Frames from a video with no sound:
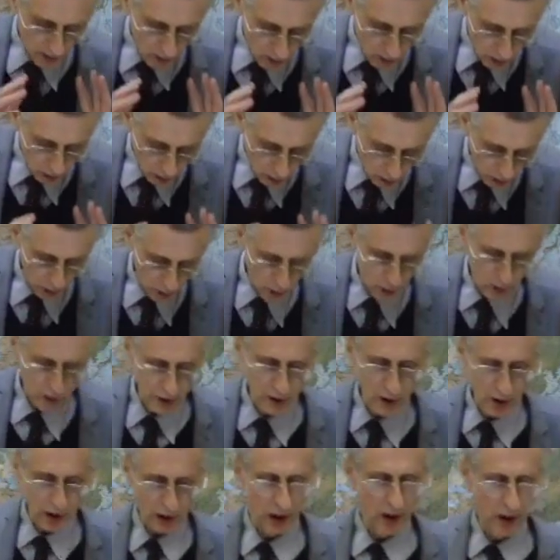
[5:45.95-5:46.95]

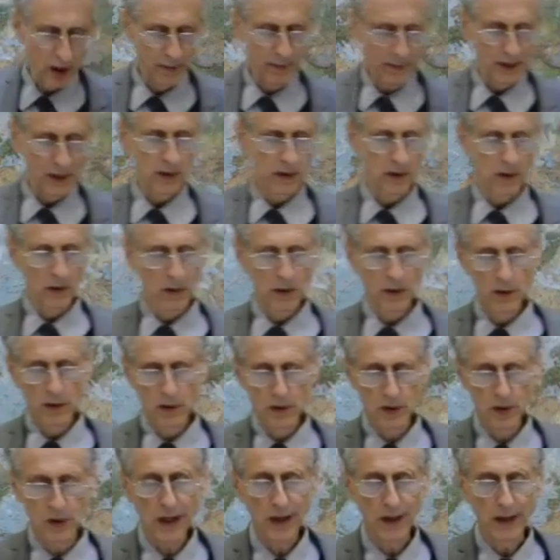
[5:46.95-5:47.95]
cause climate
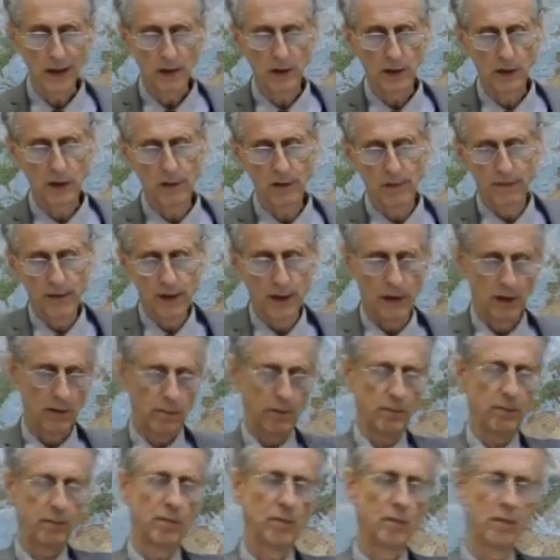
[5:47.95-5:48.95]
change, in view.
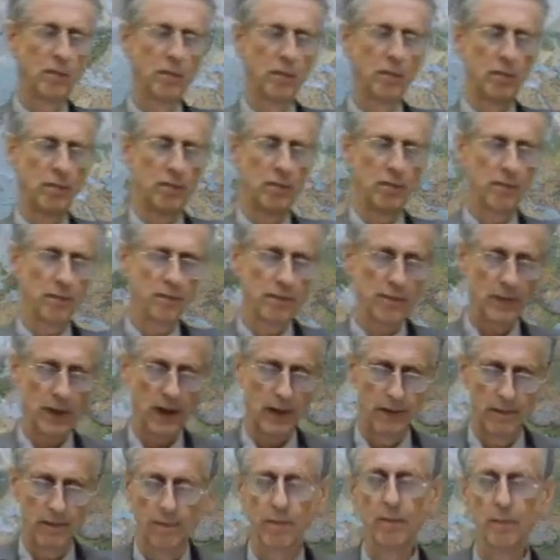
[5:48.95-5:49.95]

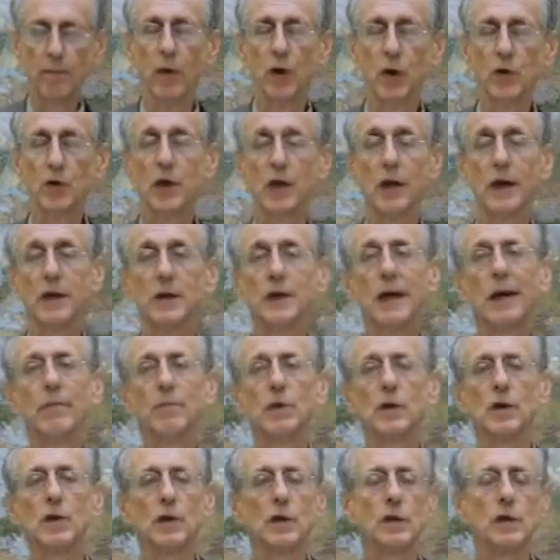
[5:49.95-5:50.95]
They modulate
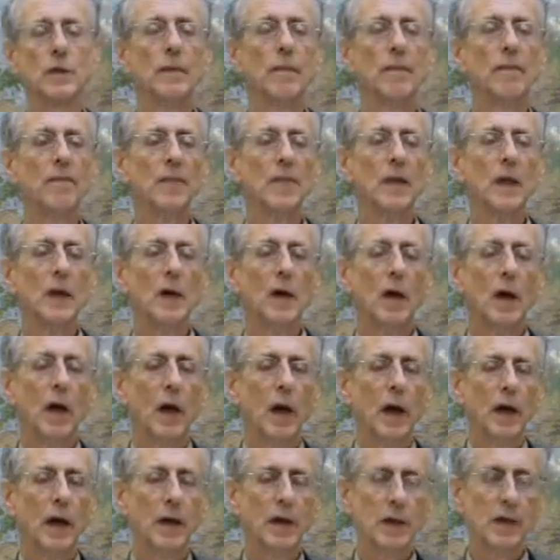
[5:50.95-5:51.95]
temperatures.
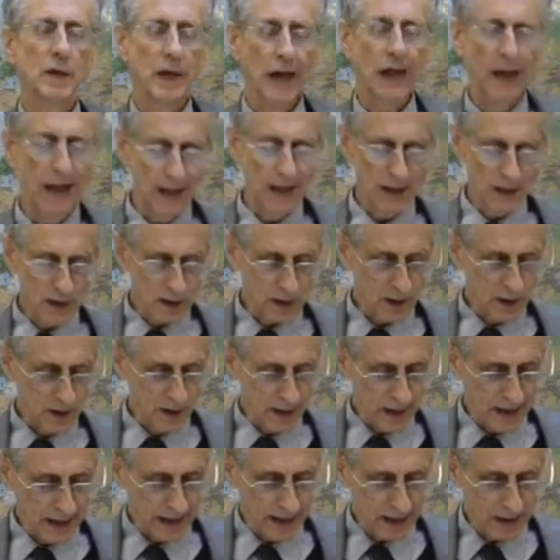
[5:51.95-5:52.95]
He says
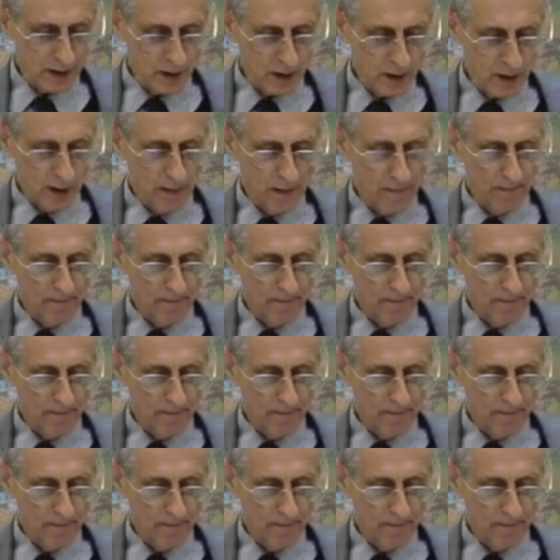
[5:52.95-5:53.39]
that,